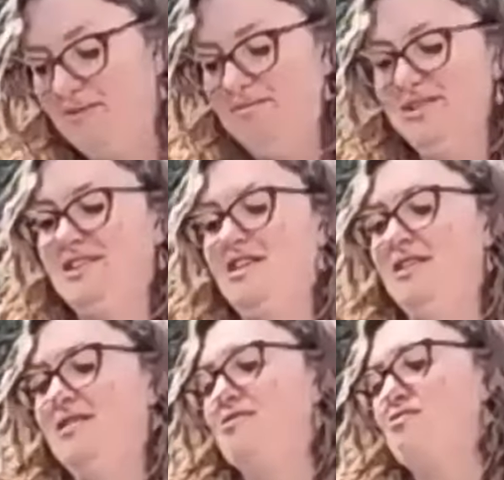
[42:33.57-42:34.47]
just going to
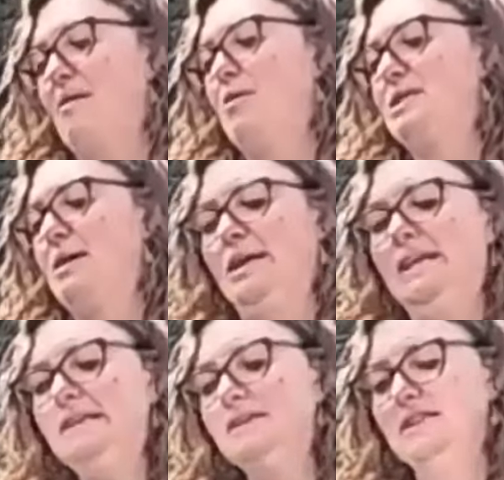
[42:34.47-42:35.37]
grab my tablet
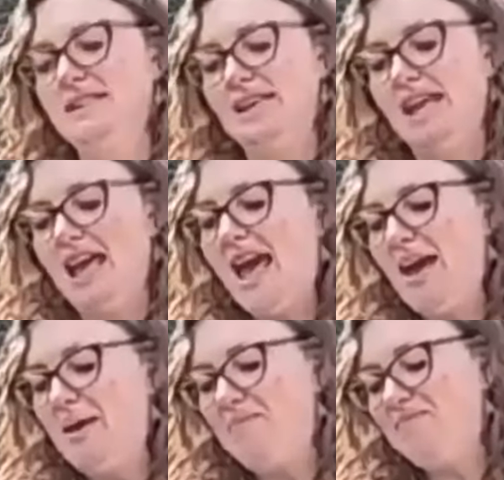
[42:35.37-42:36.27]

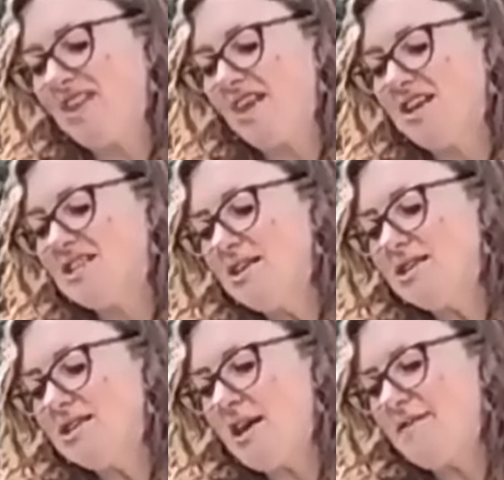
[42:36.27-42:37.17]
here. So
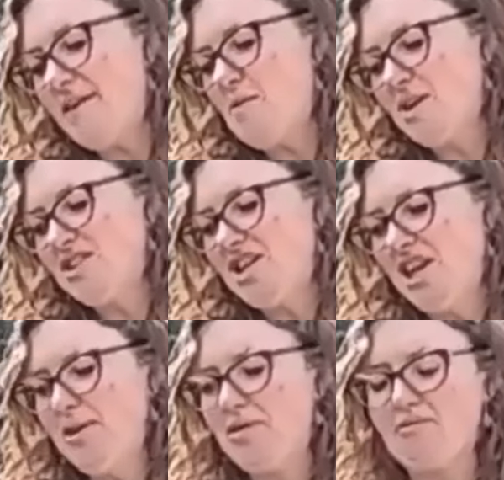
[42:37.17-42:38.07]

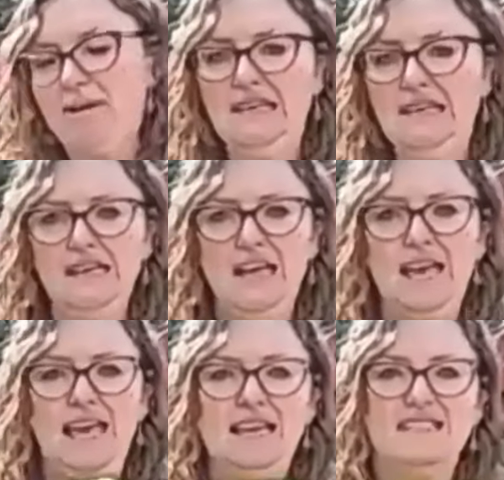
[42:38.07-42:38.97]
Survey123
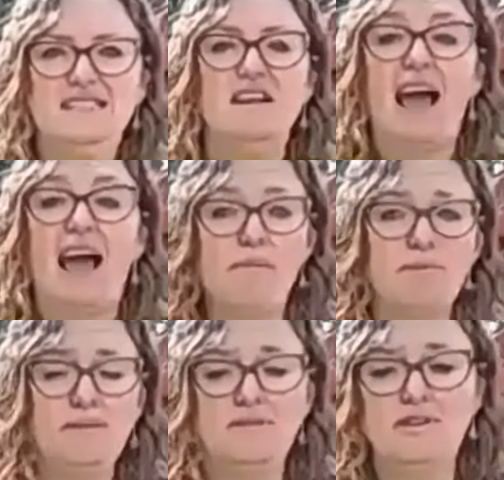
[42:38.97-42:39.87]
is an app
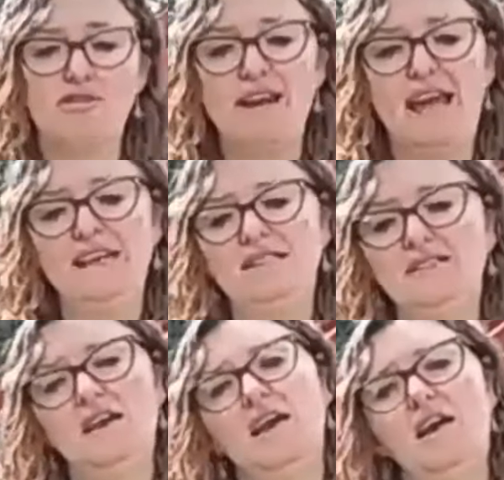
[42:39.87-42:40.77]
that creates
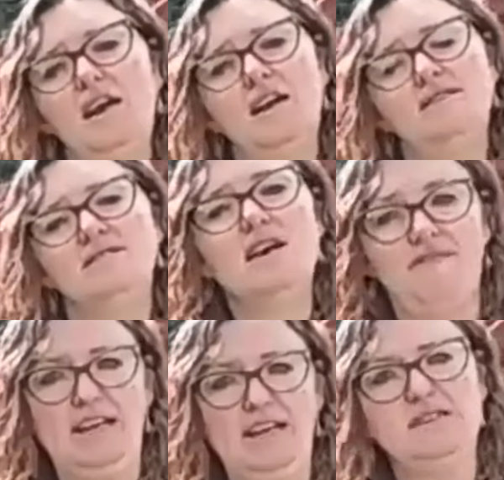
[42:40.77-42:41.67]

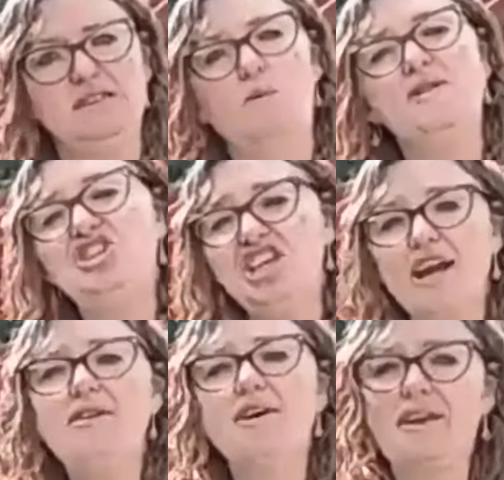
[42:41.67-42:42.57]
surveys with
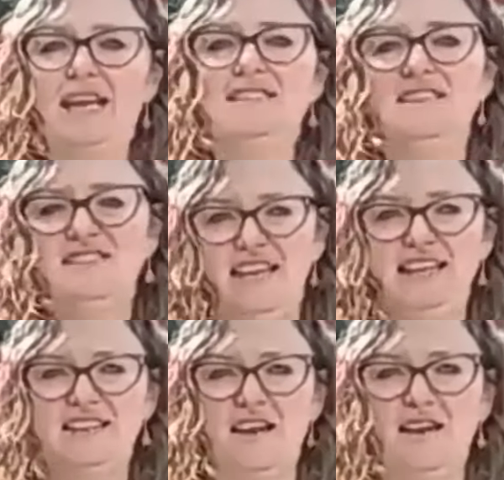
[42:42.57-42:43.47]
geolocated
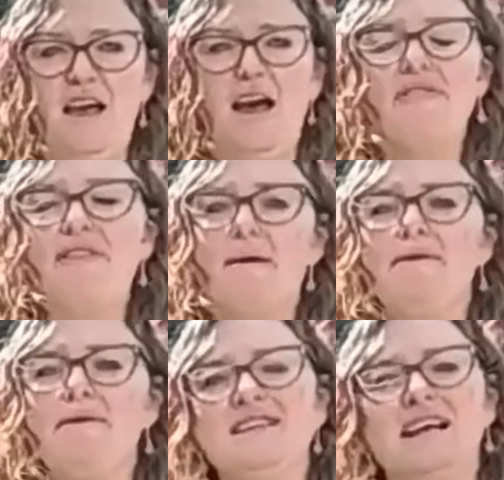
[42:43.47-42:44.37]
data, and that
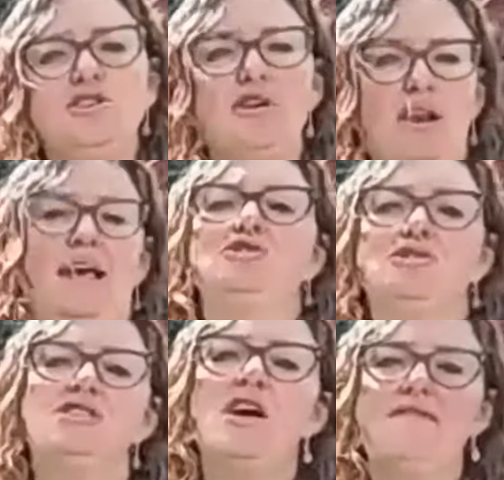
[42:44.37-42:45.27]
means as you collect your
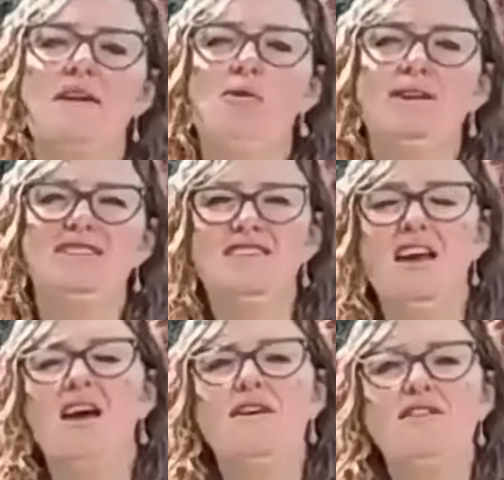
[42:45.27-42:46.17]
survey points,
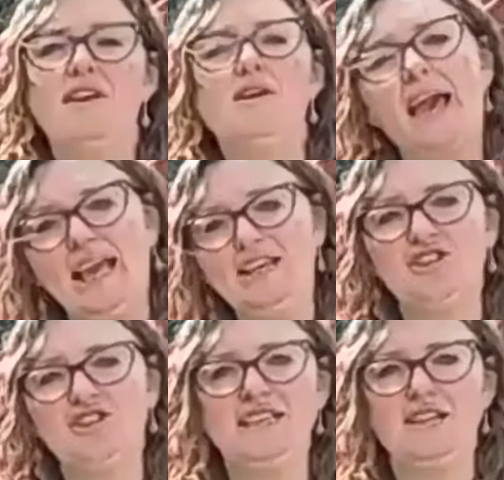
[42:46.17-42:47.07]
the location
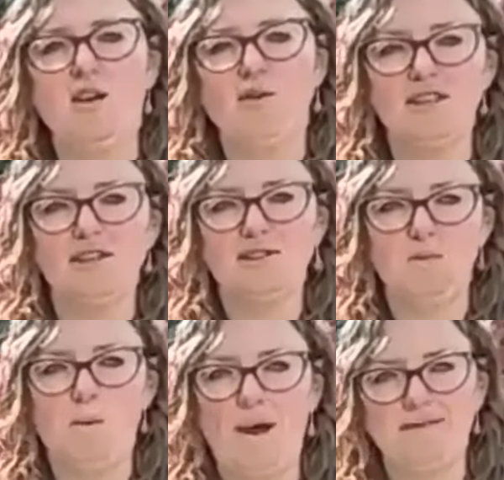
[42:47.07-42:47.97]
is logged as
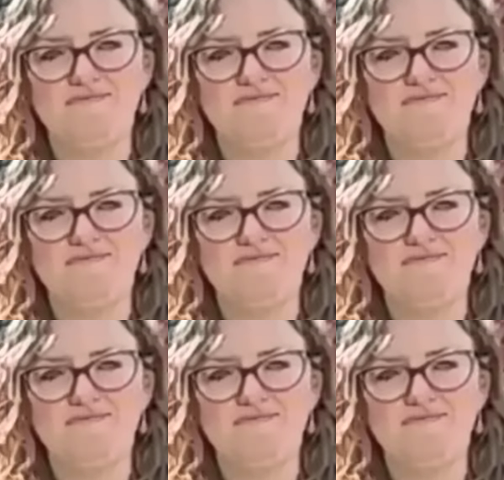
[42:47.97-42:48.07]
well.